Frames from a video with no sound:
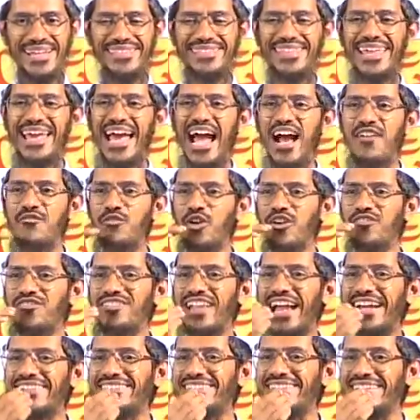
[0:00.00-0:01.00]
they have got
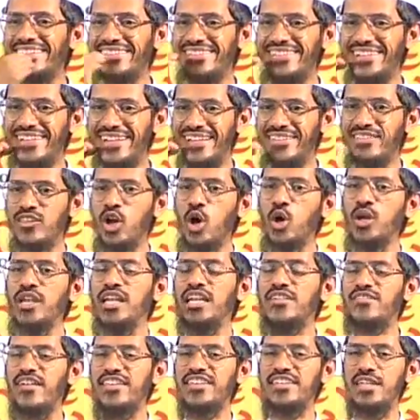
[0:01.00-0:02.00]
flat teeth. They
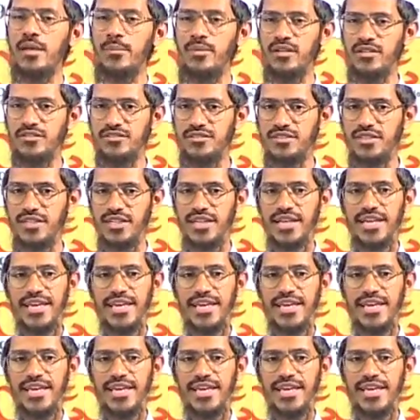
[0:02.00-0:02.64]
only eat vegetables.